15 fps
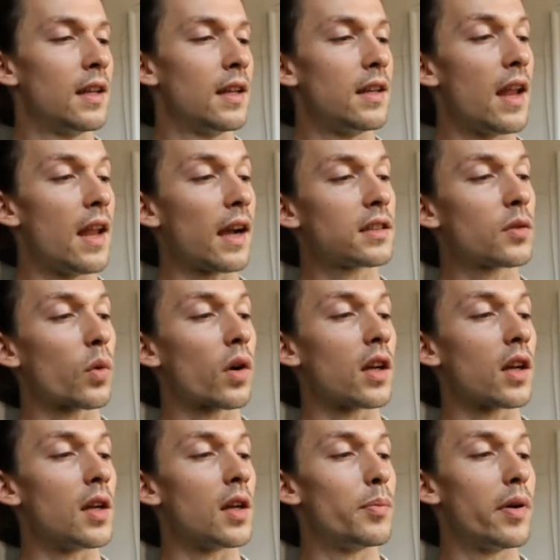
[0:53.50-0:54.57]
Next, we're
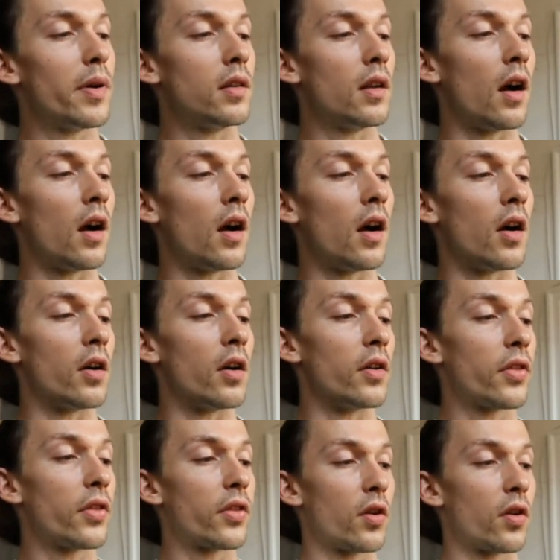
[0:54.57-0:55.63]
going to put our
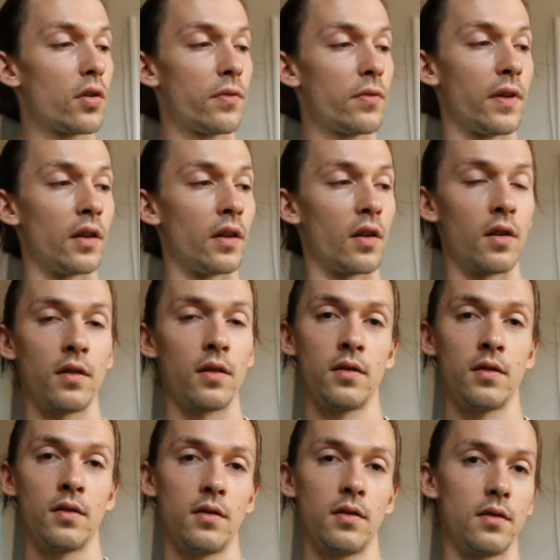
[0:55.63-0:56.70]
third finger,
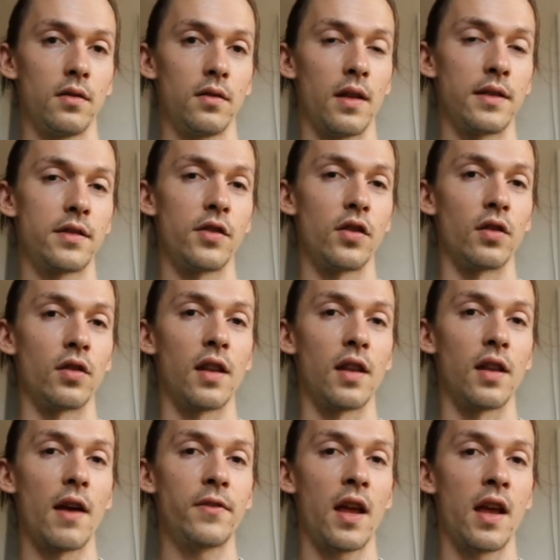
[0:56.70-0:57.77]
that's your
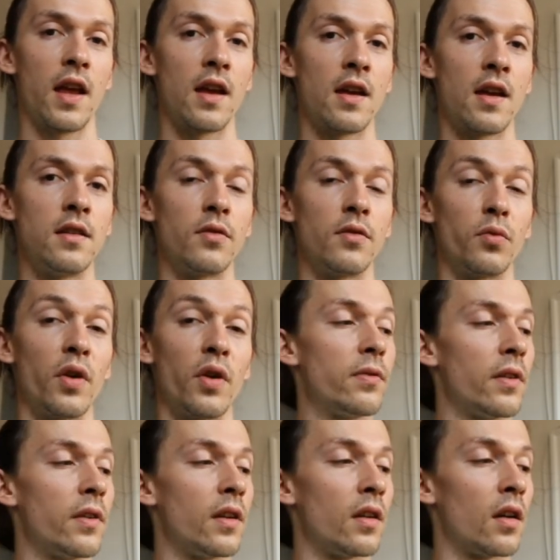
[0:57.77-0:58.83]
left hand ring
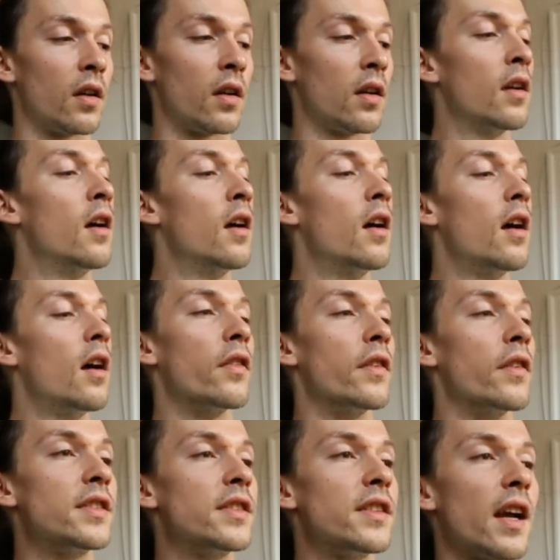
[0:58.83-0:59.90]
finger, on
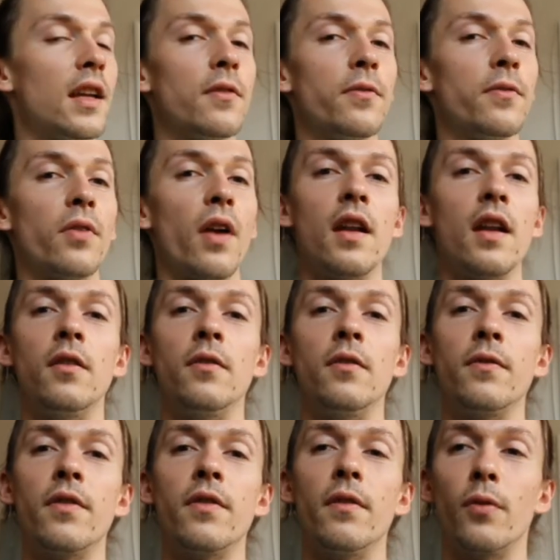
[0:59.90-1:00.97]
the second fret
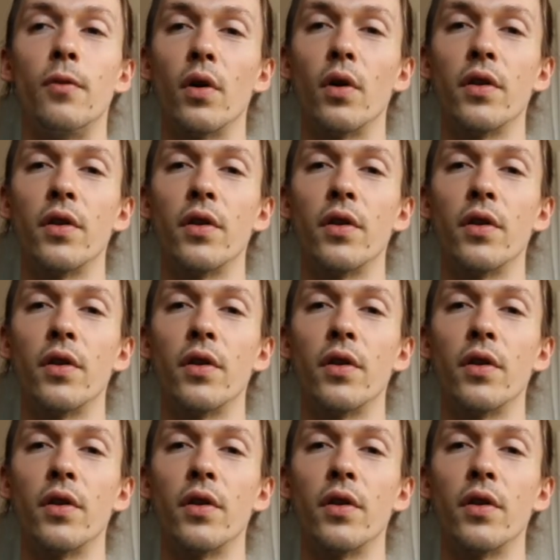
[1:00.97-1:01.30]
of the fourth